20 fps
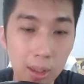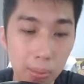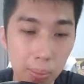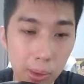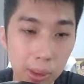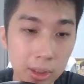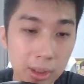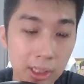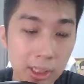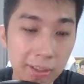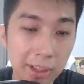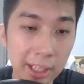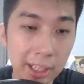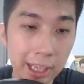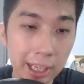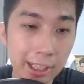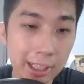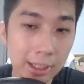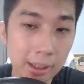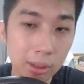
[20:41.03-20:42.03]
because living and
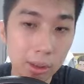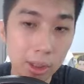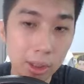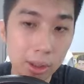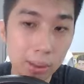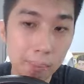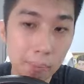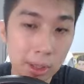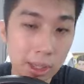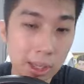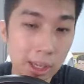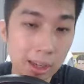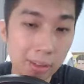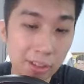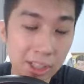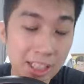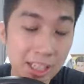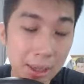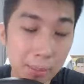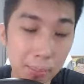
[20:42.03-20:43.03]
dining, if
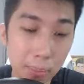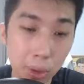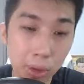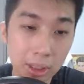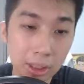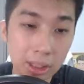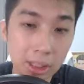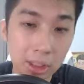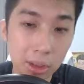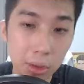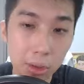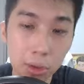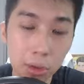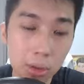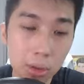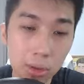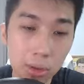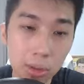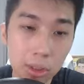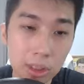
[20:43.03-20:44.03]
it's an important thing to
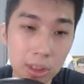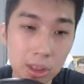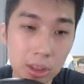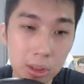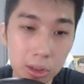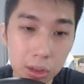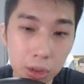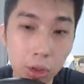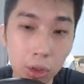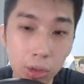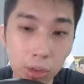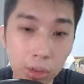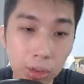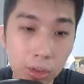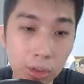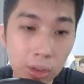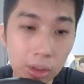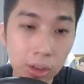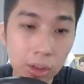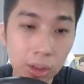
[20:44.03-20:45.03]
you, it's
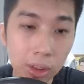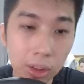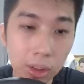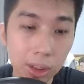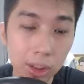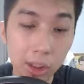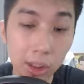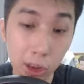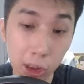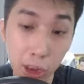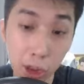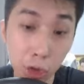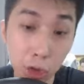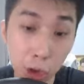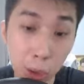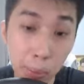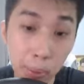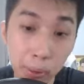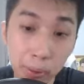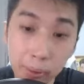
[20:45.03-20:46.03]

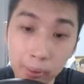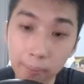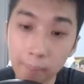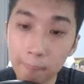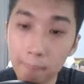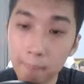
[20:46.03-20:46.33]
non-negotiable.